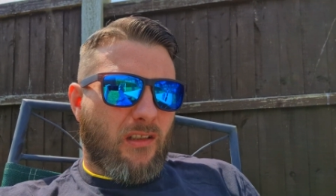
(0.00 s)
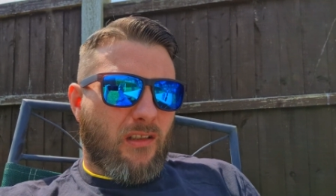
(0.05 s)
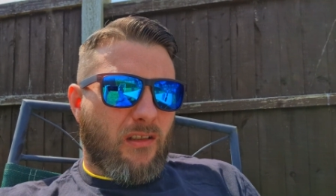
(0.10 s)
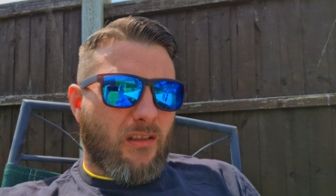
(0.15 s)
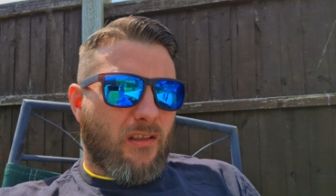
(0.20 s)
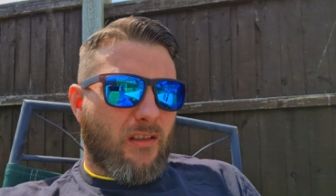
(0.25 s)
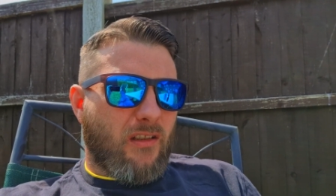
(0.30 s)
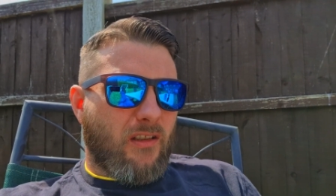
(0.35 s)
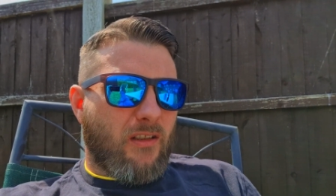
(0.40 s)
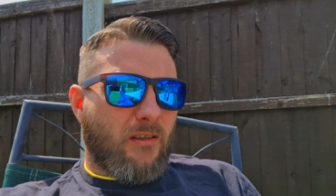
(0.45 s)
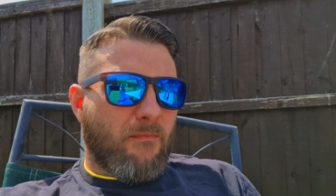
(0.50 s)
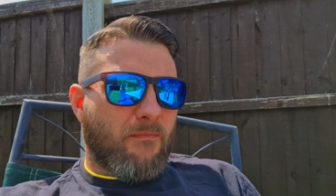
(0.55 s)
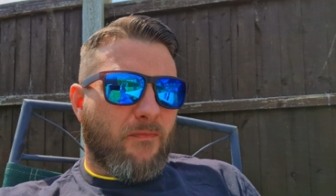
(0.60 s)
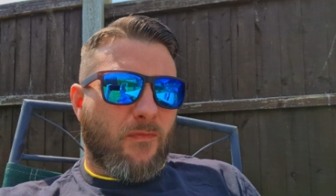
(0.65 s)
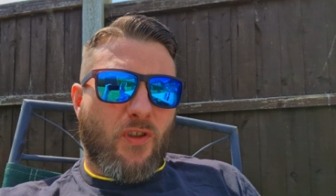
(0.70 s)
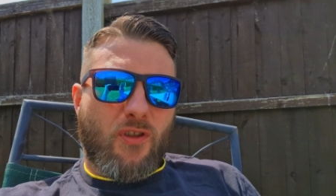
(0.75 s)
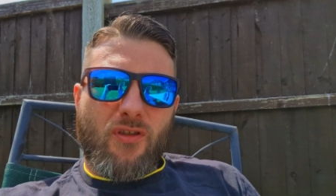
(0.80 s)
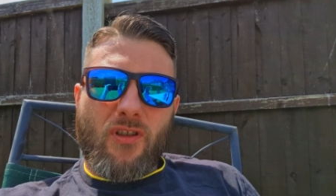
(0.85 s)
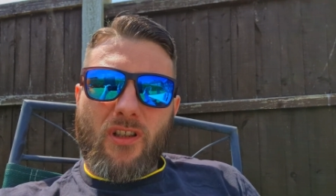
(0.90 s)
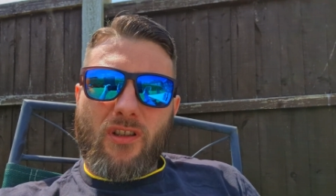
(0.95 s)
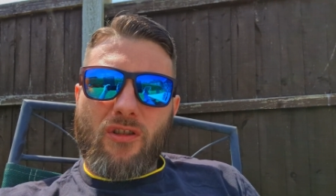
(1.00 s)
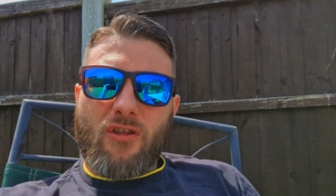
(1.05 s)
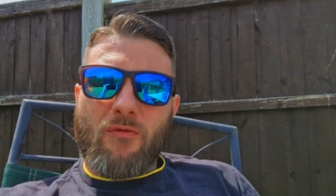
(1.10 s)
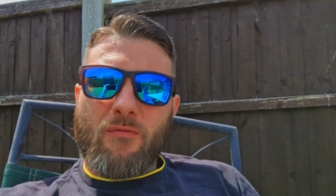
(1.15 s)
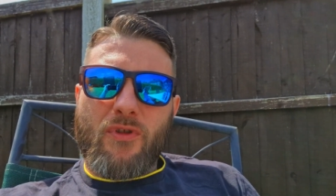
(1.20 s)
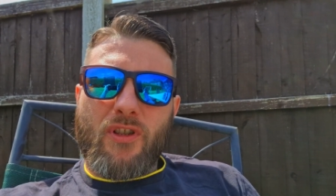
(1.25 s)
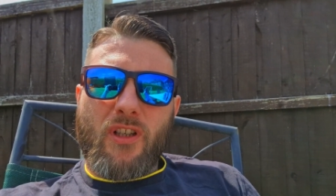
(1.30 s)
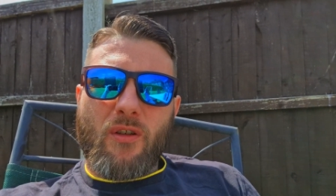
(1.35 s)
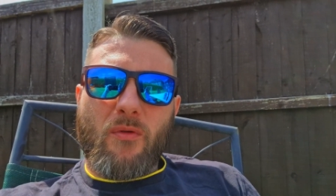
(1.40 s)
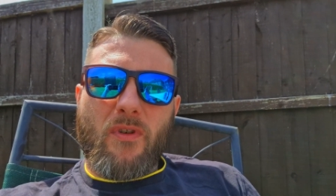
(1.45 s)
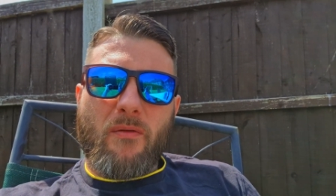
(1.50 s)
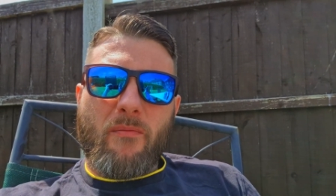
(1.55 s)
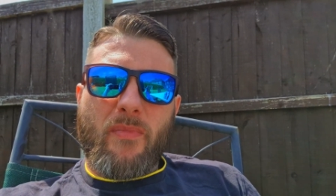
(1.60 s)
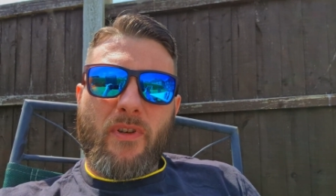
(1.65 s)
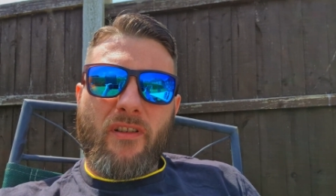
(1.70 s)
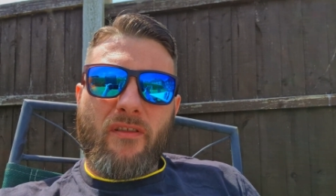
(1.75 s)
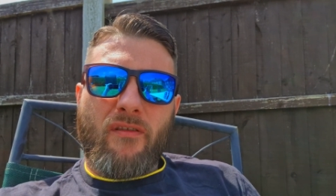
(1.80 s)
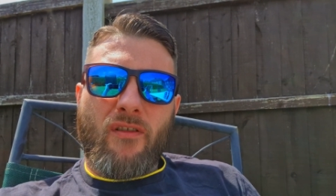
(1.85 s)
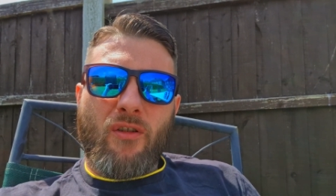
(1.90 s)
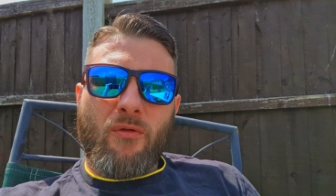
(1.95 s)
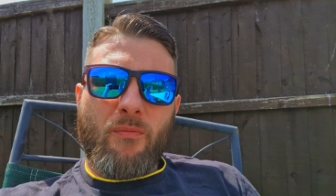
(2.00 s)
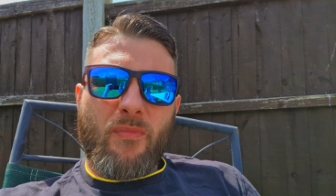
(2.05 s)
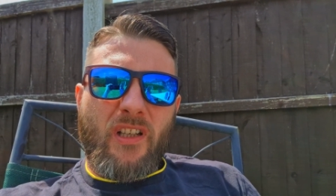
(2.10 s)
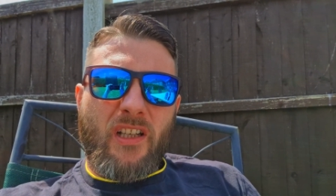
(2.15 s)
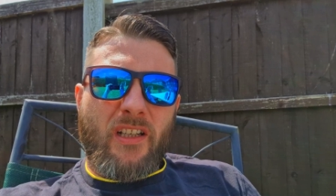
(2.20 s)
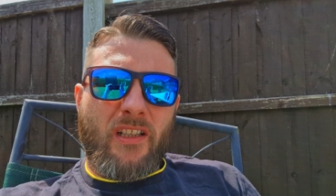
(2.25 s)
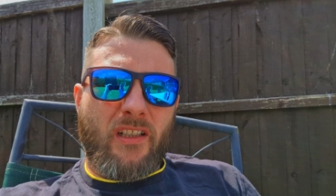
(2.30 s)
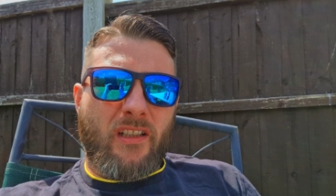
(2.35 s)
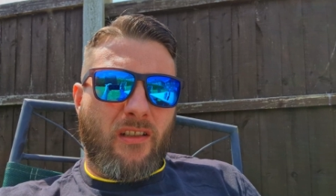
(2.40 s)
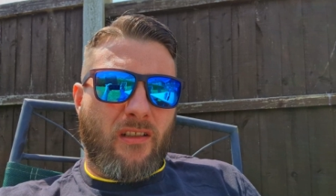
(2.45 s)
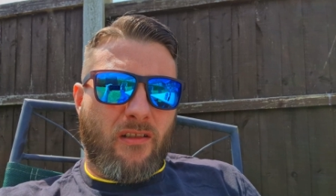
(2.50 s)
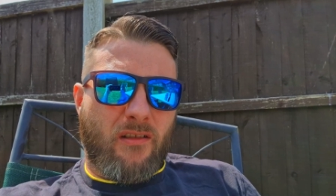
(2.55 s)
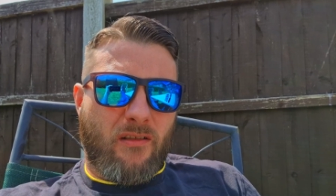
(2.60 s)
Just thought I'd come to you with a bit of an update.